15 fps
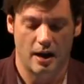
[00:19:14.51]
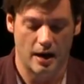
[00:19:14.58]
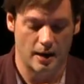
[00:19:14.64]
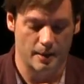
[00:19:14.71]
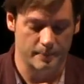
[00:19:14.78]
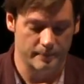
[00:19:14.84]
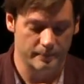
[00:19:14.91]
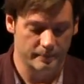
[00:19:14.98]

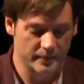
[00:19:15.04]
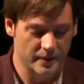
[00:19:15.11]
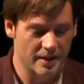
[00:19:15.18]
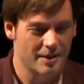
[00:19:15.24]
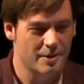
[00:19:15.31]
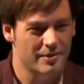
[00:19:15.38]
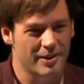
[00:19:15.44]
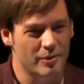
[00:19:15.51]
Um,
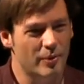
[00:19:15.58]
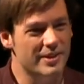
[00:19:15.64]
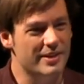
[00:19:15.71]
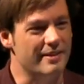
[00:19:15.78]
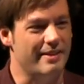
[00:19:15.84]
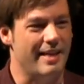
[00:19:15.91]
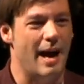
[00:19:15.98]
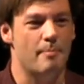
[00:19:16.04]
it
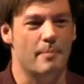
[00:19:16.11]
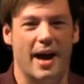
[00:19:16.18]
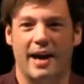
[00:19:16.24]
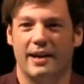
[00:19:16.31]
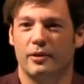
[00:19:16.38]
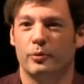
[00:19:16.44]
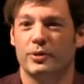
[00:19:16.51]
wasn't that bad.